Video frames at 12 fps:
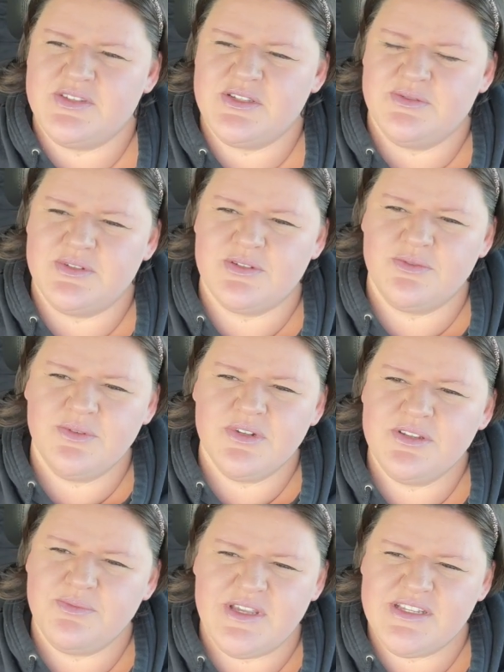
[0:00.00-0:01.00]
So it was cool
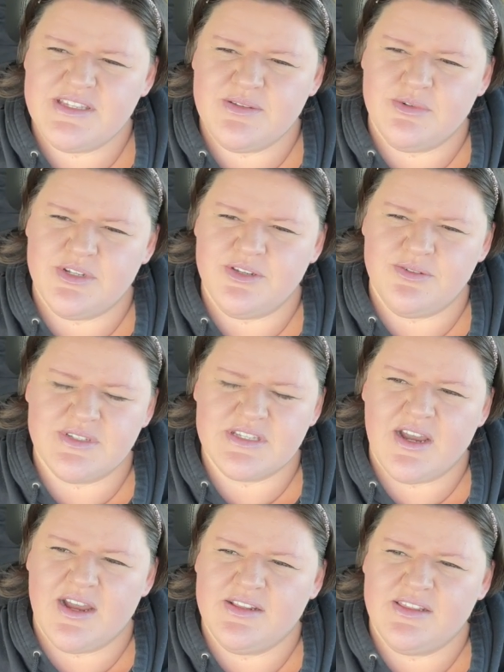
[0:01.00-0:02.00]
to meet someone who was
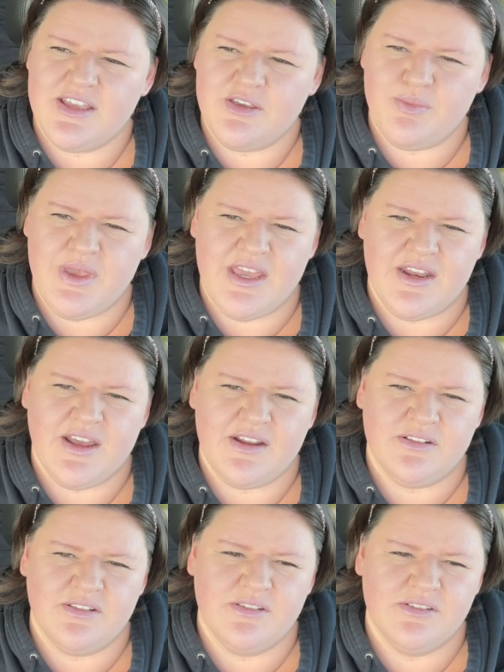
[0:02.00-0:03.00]
kind of like me and had
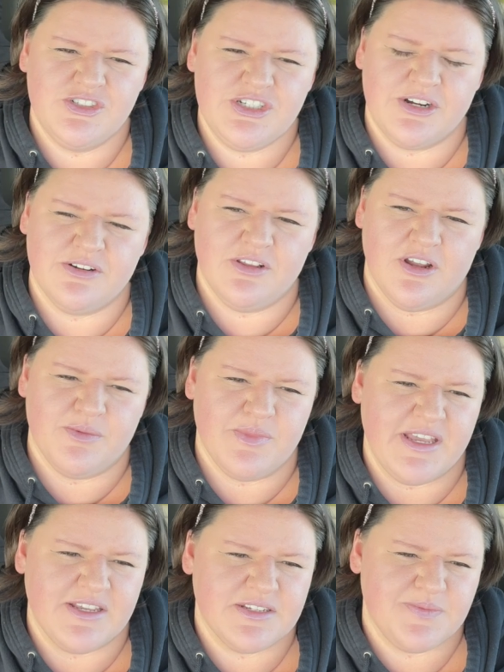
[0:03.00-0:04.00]
a, shared a lot of
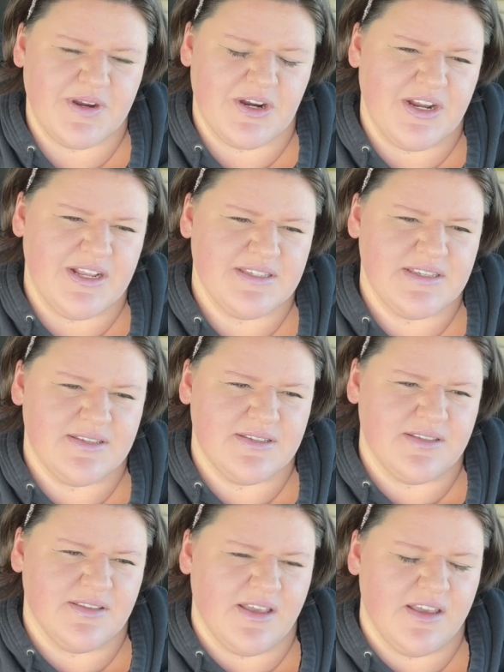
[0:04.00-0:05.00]
my experiences
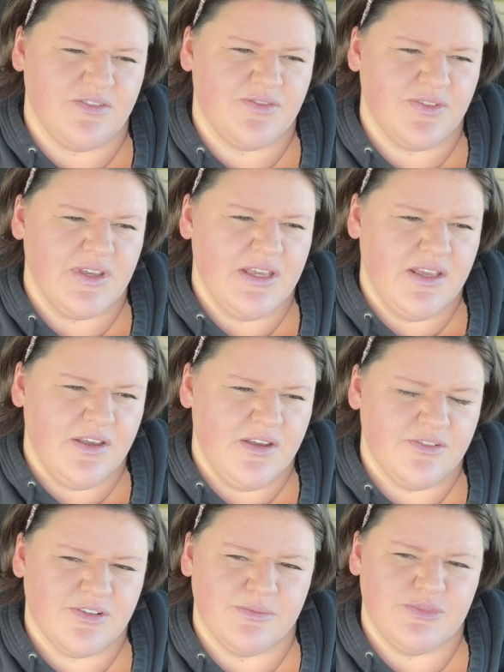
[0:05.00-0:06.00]
in life
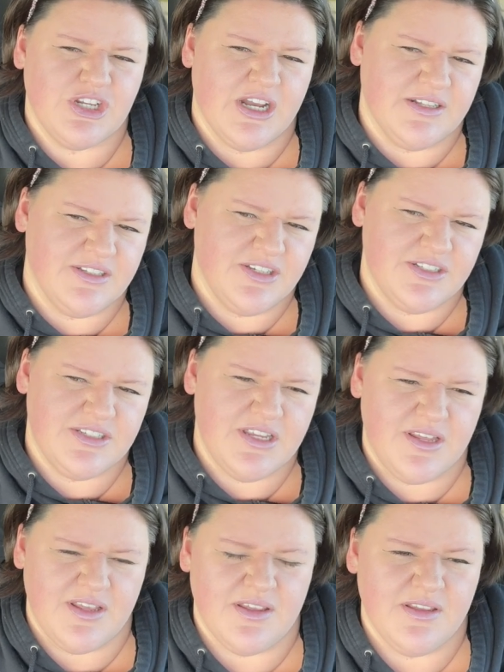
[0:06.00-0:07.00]
from childhood
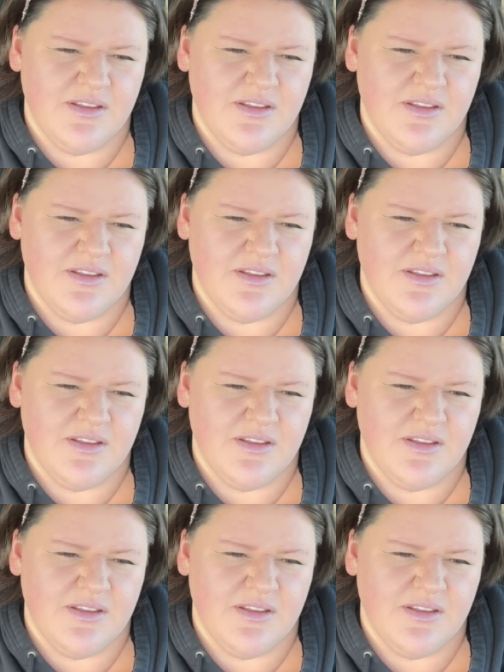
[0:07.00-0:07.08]
to